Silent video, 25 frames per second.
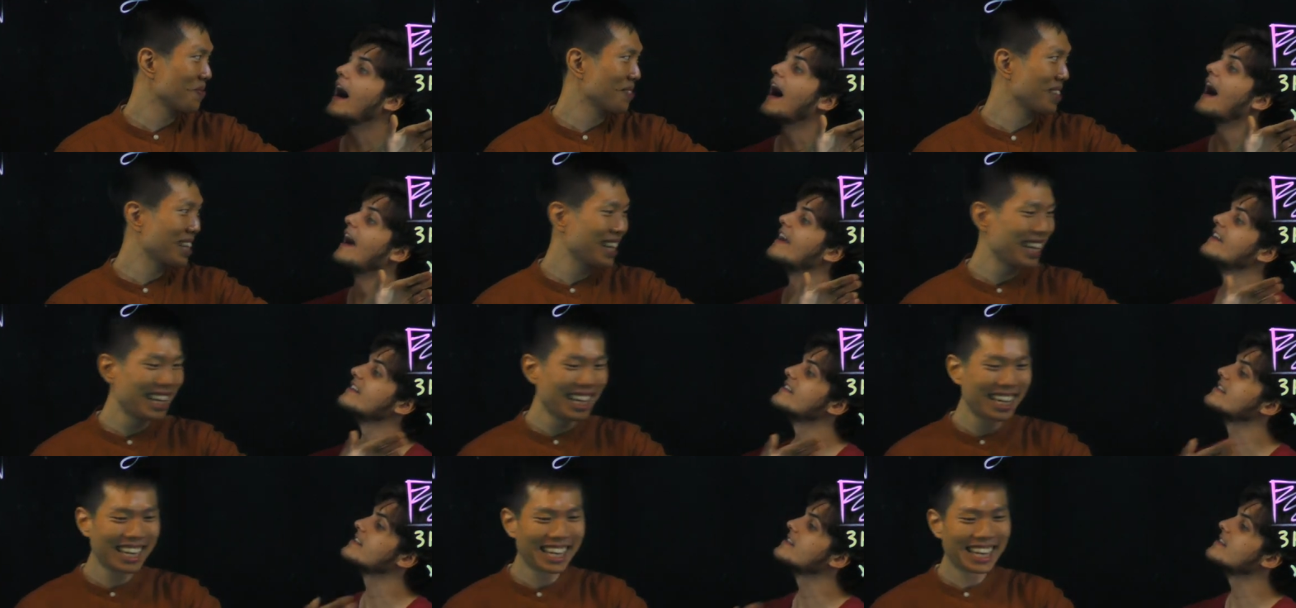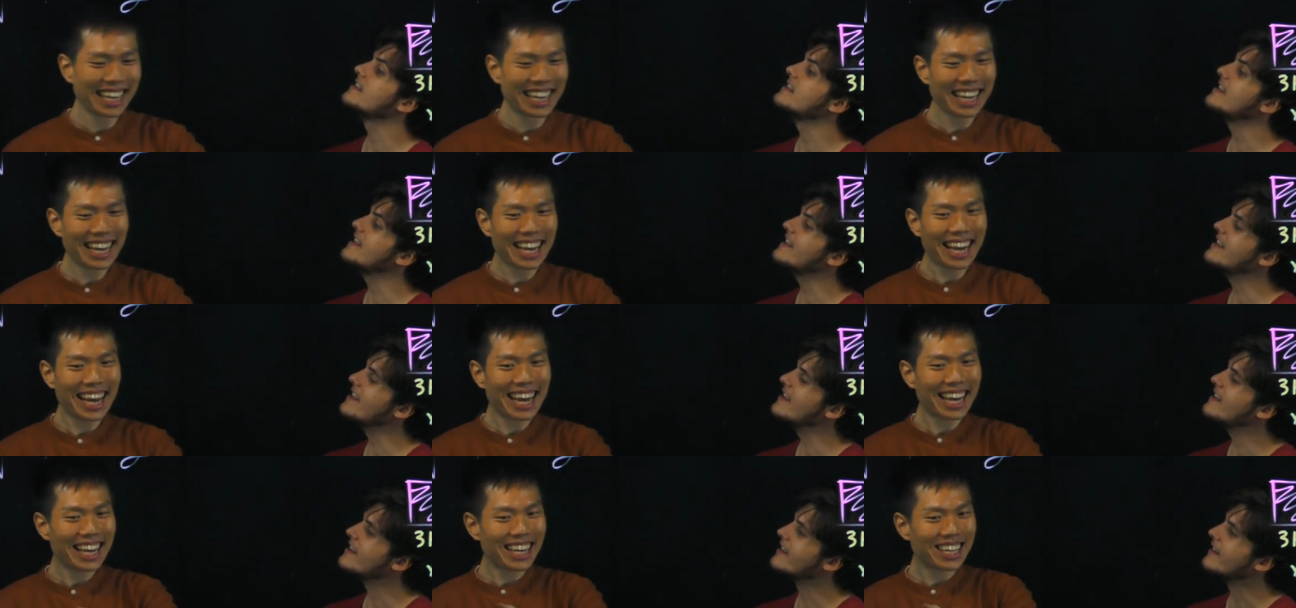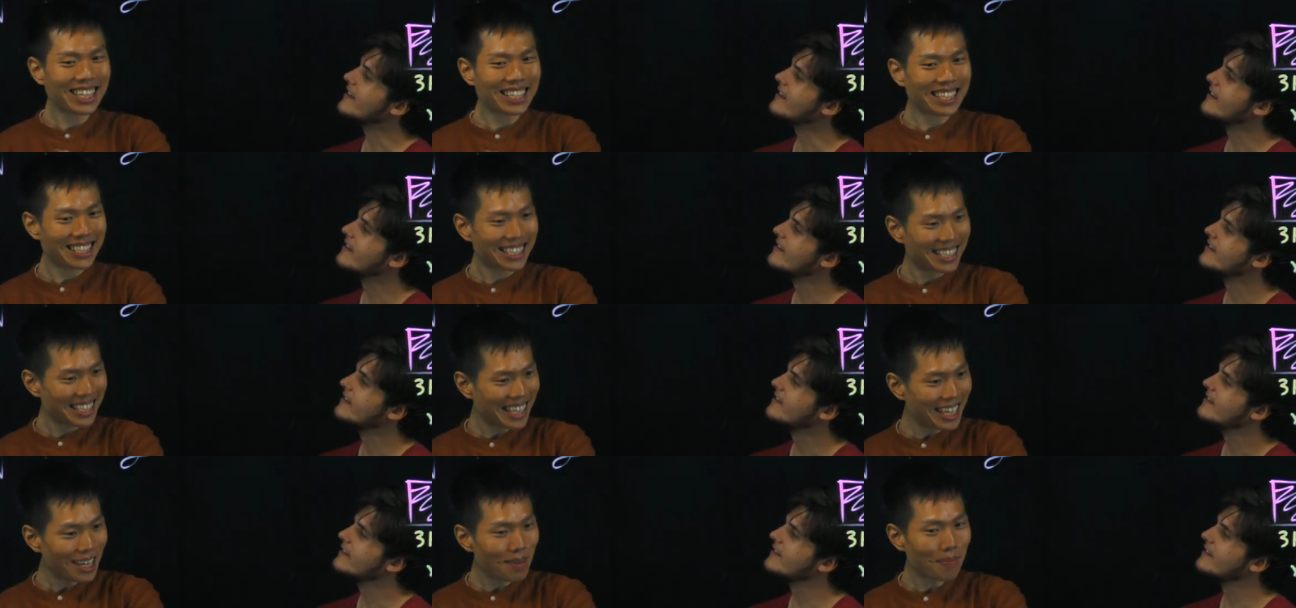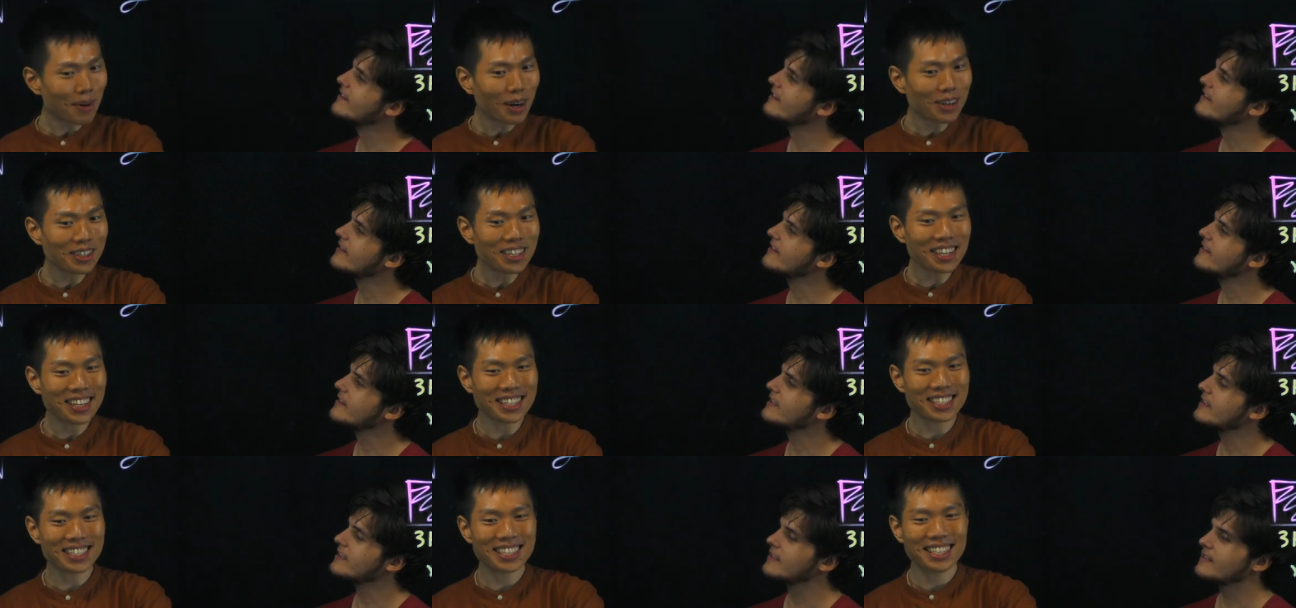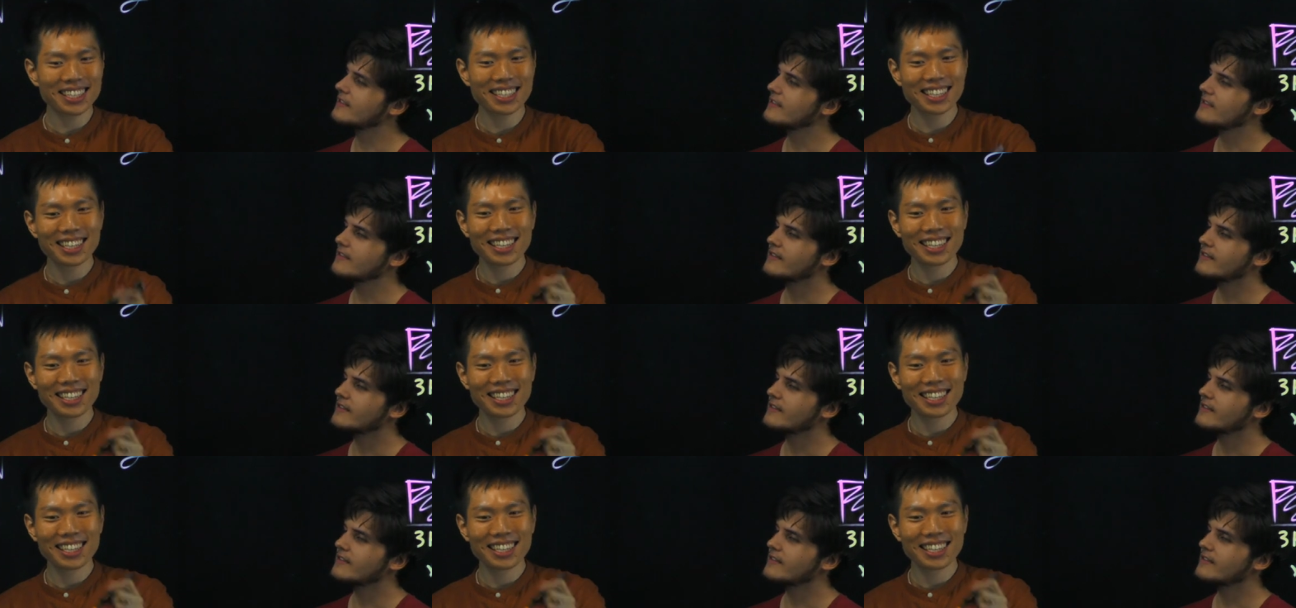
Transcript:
Speaker 1: I see. Think about this.